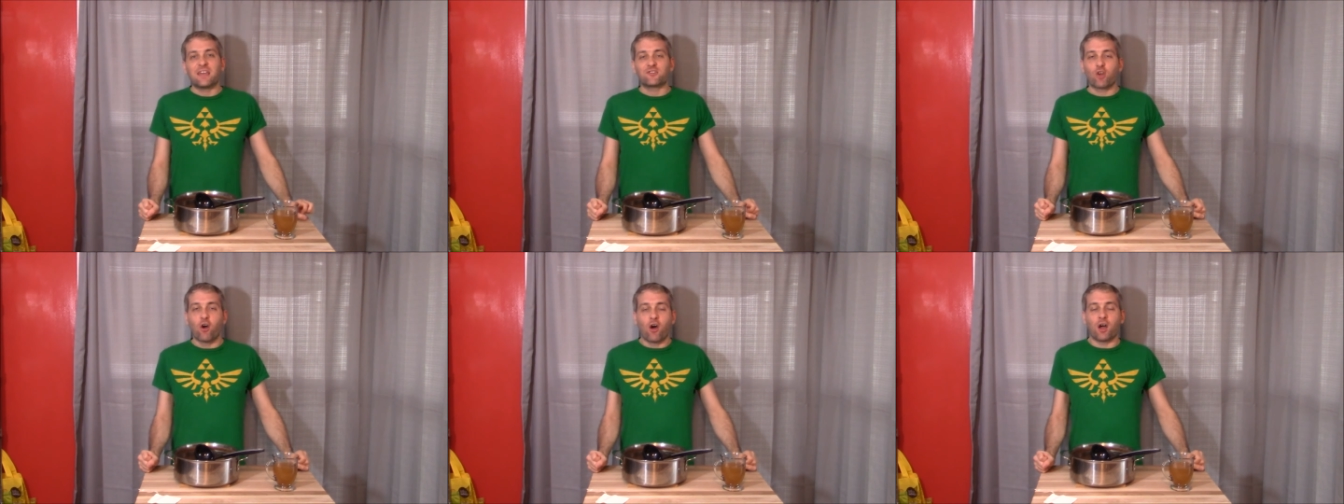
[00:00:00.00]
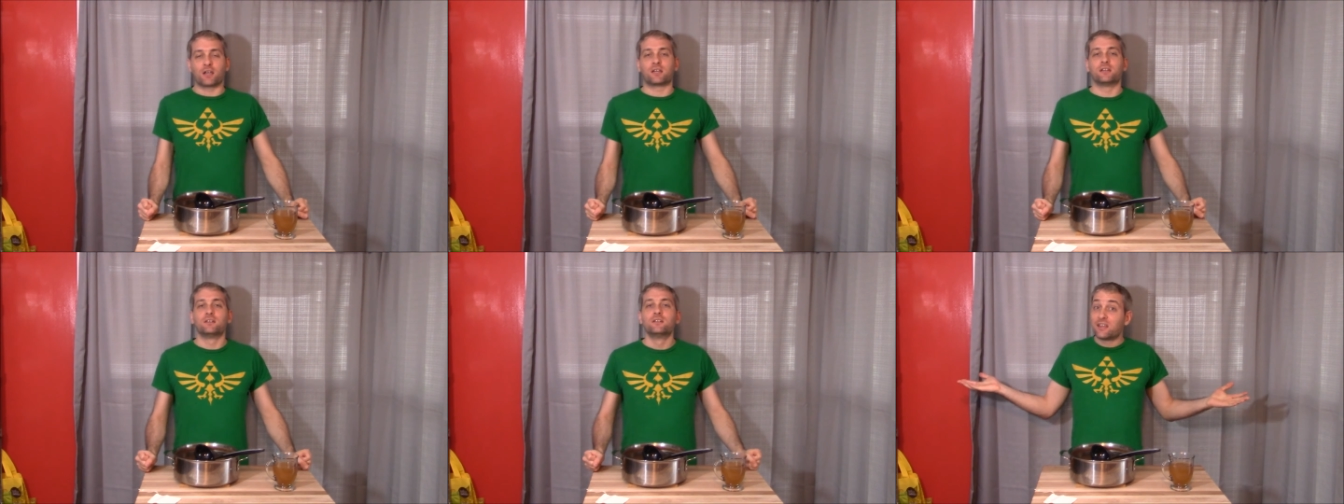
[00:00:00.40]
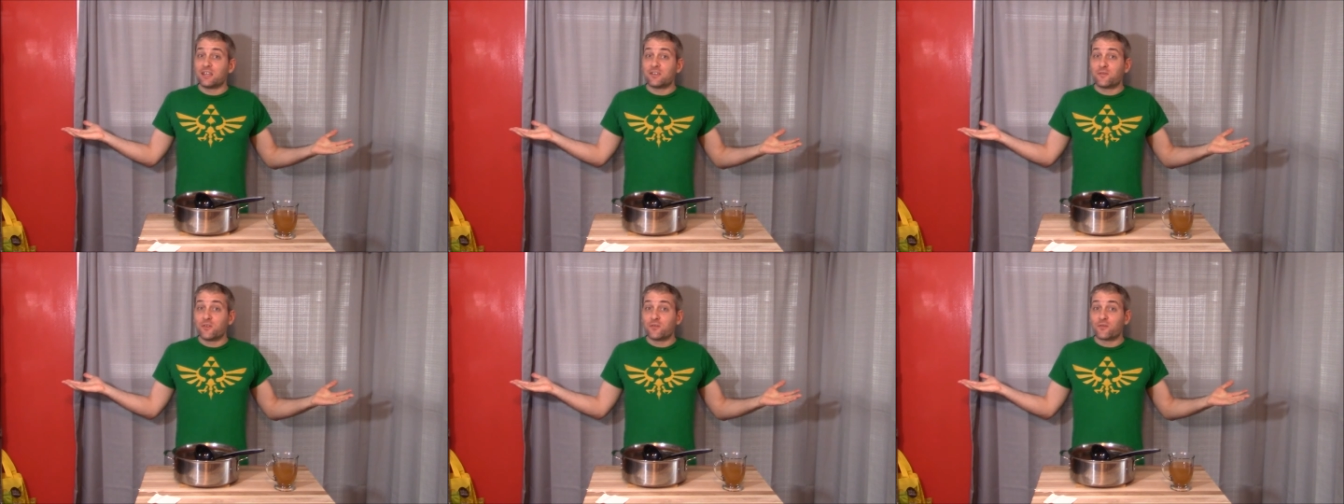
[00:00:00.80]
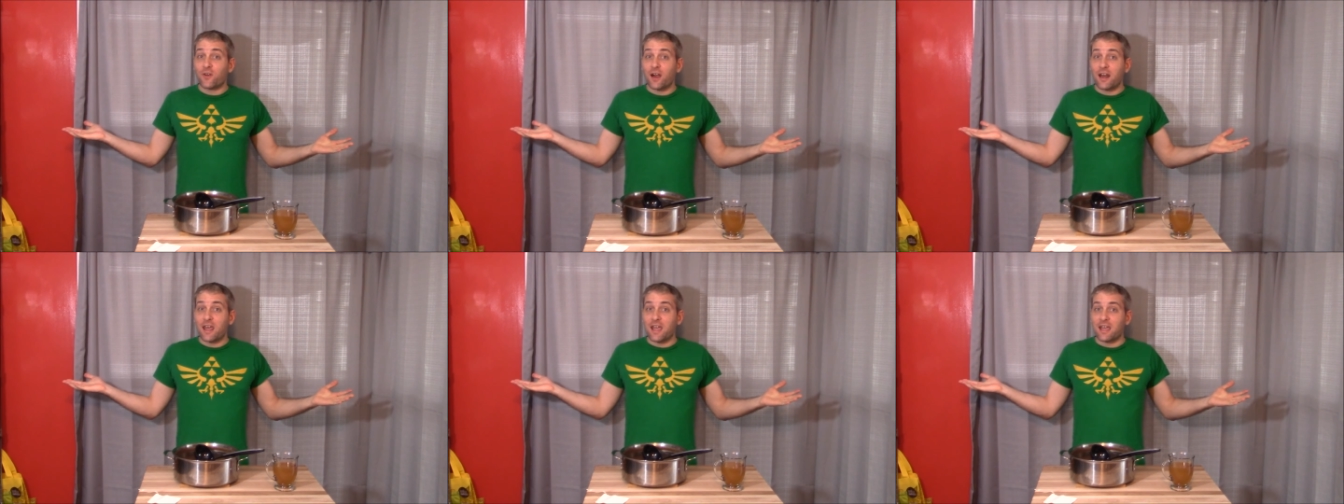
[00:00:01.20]
Talk Geek Food
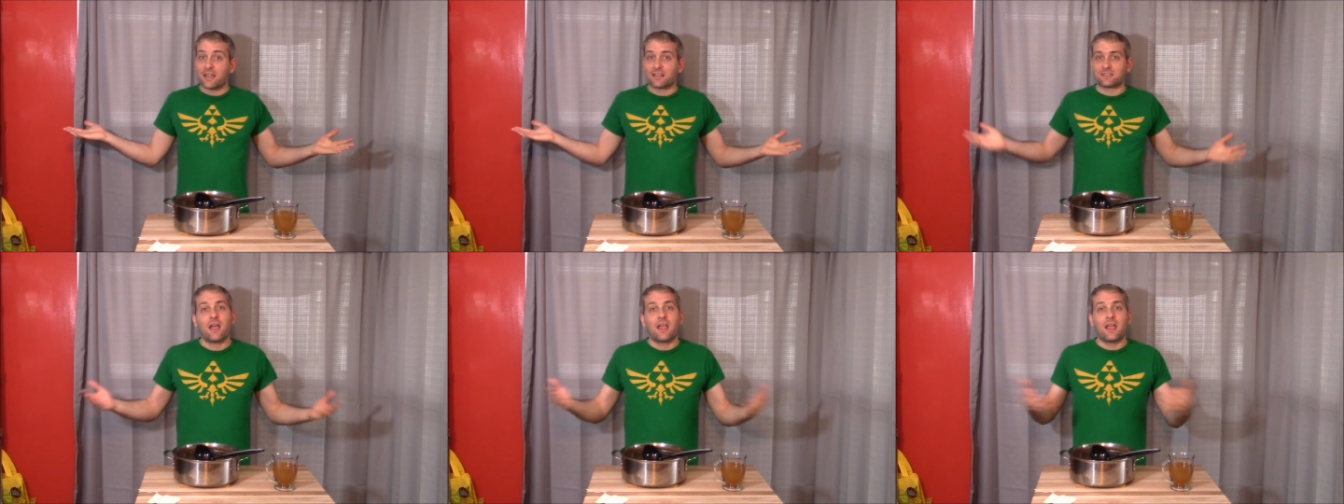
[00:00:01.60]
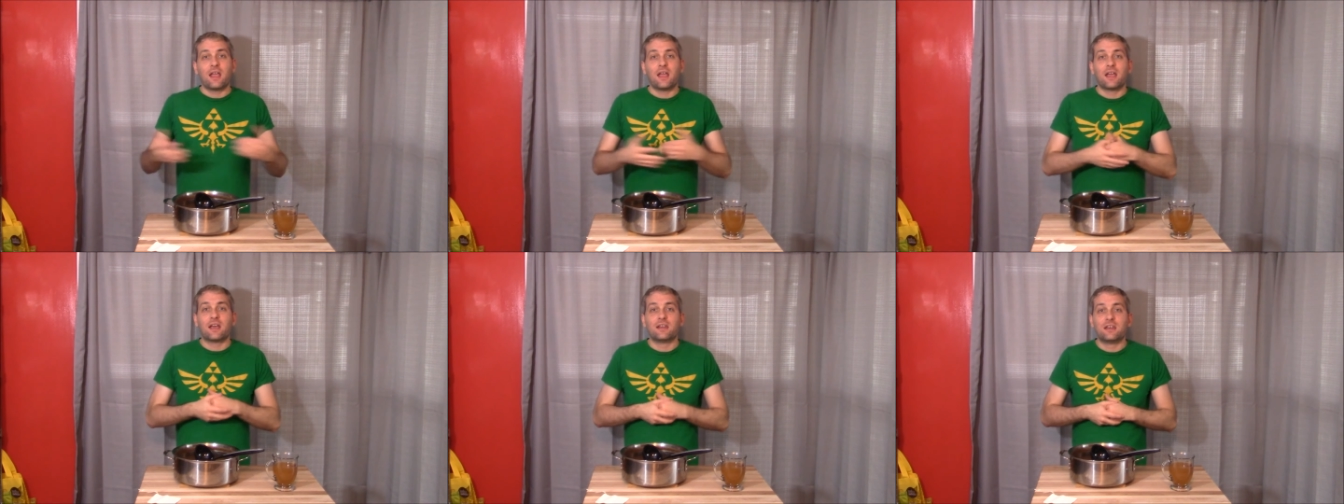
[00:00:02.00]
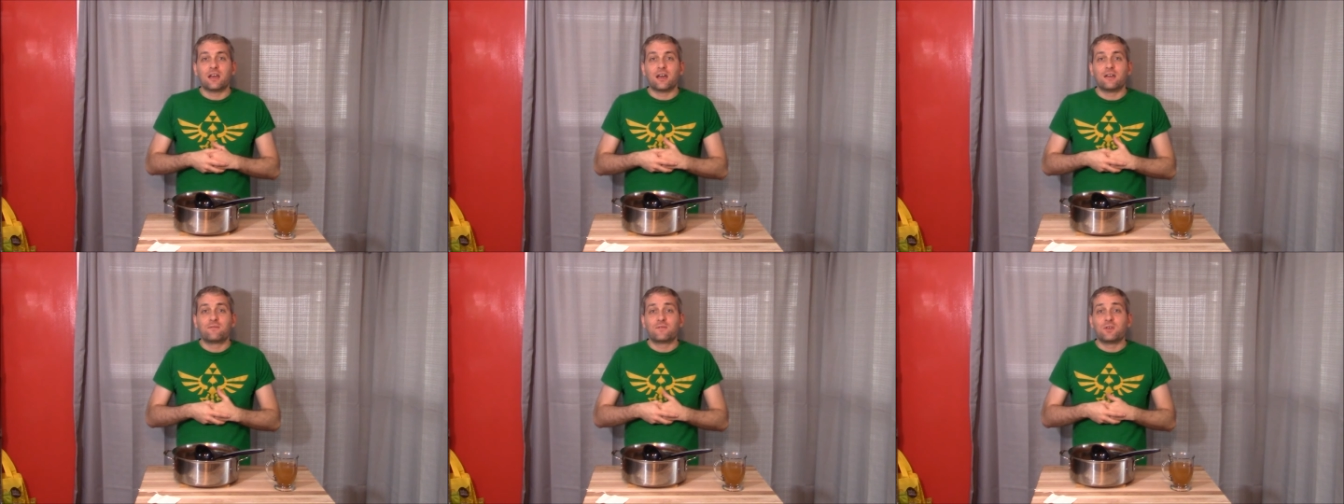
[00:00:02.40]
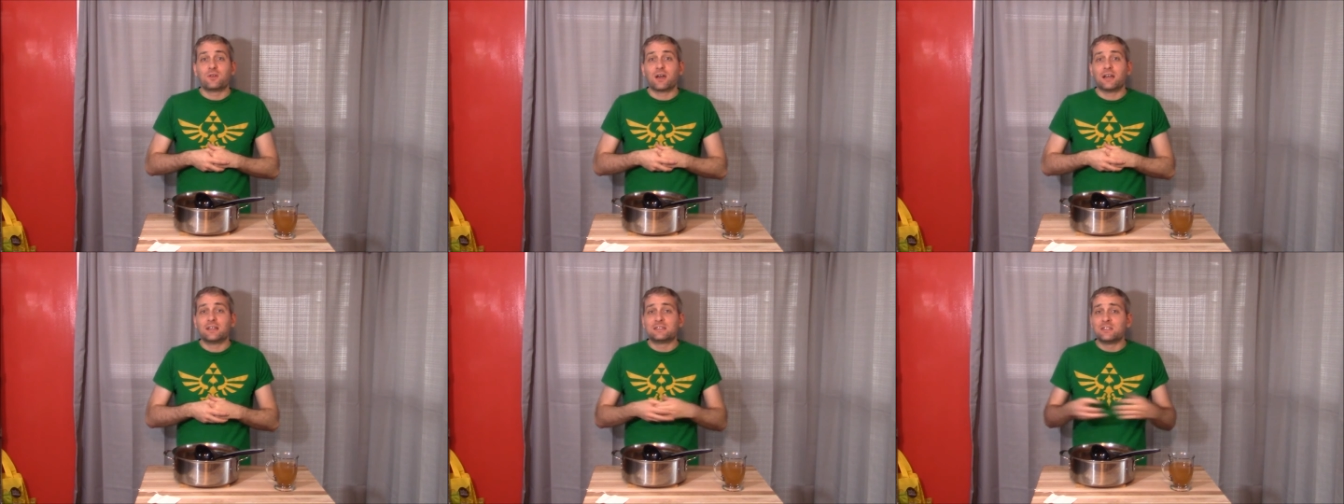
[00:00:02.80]
Friday. And uh, if you
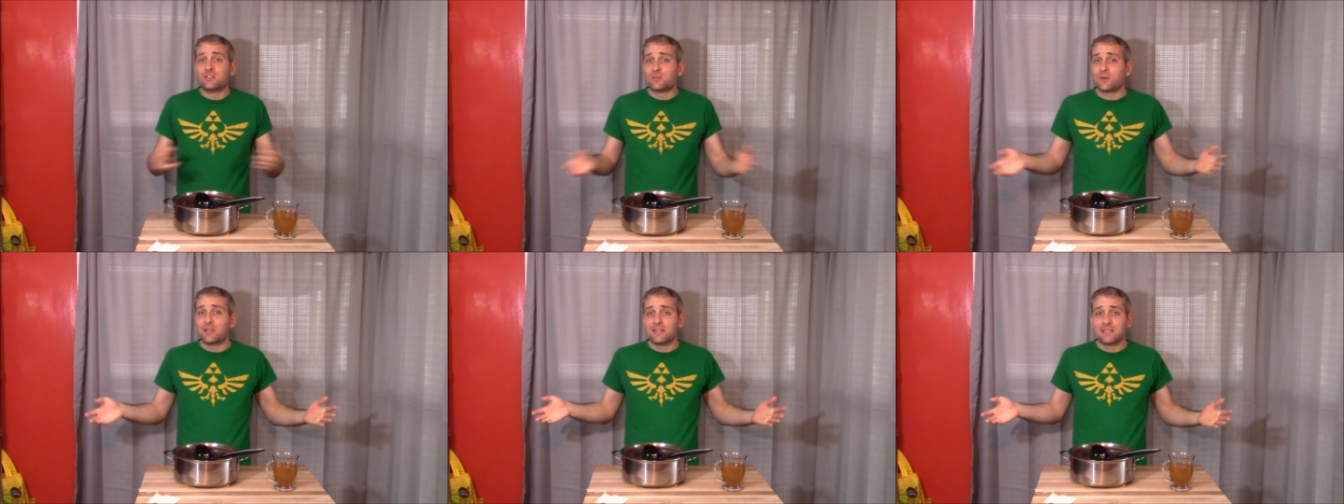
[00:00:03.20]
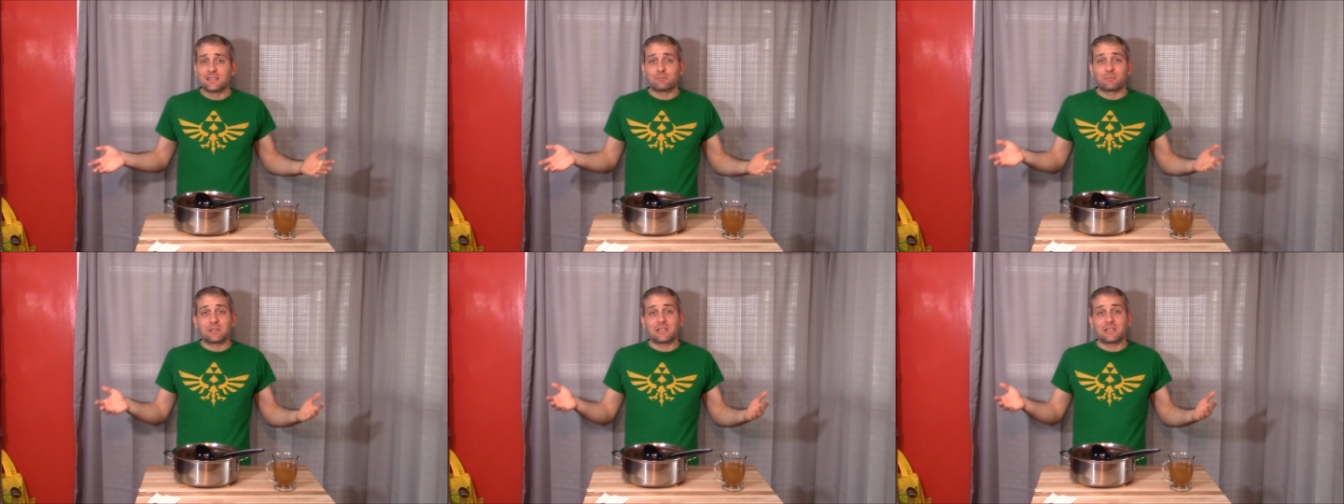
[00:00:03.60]
guys enjoyed this,